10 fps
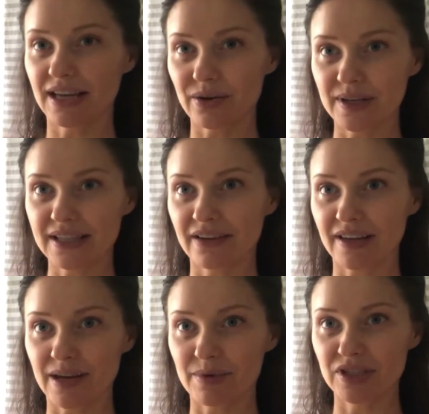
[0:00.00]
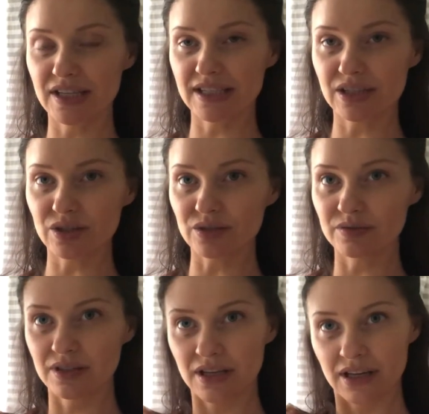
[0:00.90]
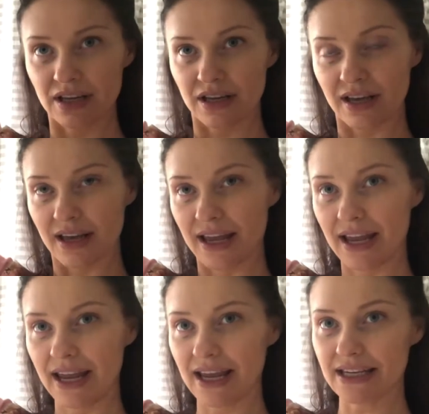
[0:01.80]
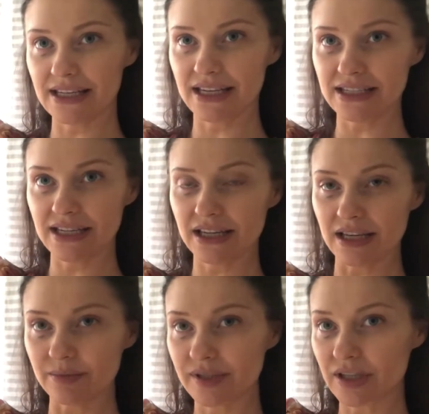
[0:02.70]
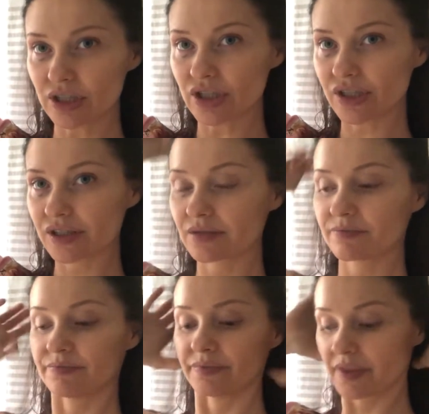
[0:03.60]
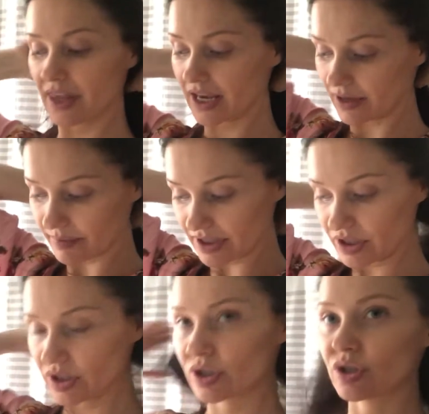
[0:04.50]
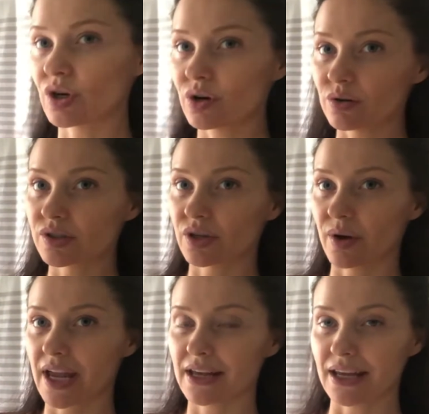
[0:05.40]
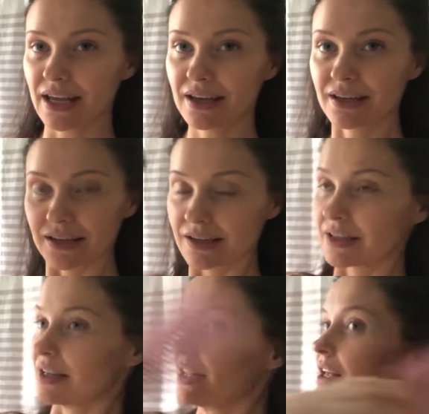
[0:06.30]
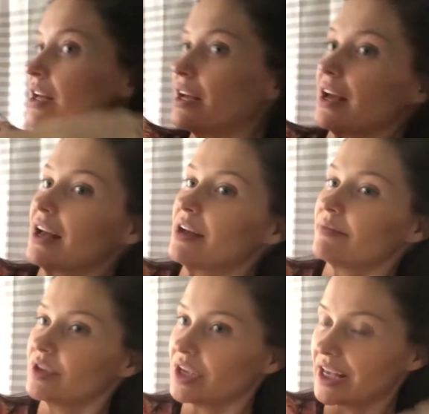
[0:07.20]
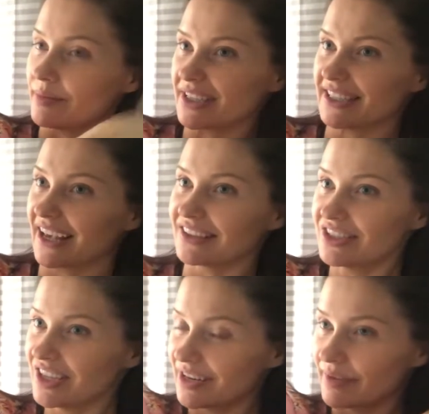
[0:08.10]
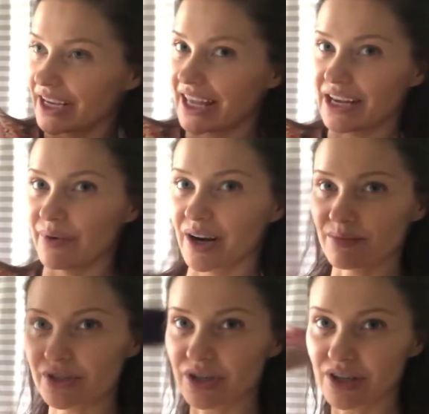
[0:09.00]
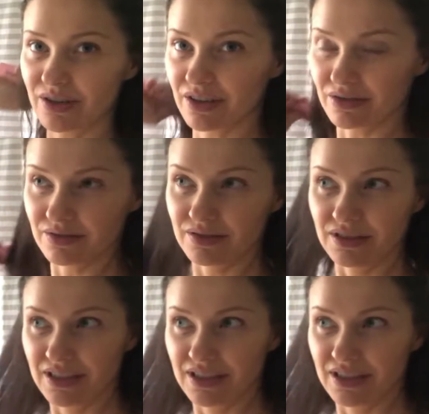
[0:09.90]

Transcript: I always have like a bunch of these little handy dandy clips. They come in so handy. You can get them at salad, you can get them like anywhere, I'm sure you know.